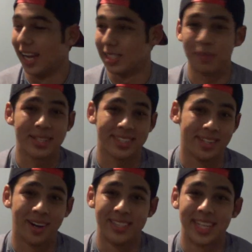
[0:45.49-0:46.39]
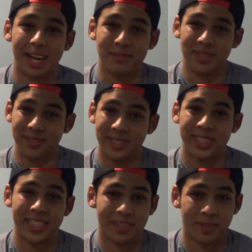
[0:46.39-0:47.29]
has practically gone to absolute
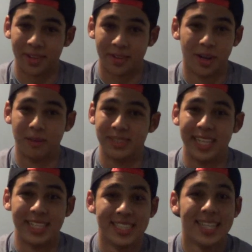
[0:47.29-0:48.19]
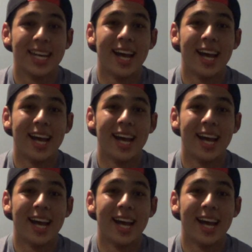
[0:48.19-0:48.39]
shit with all the updates,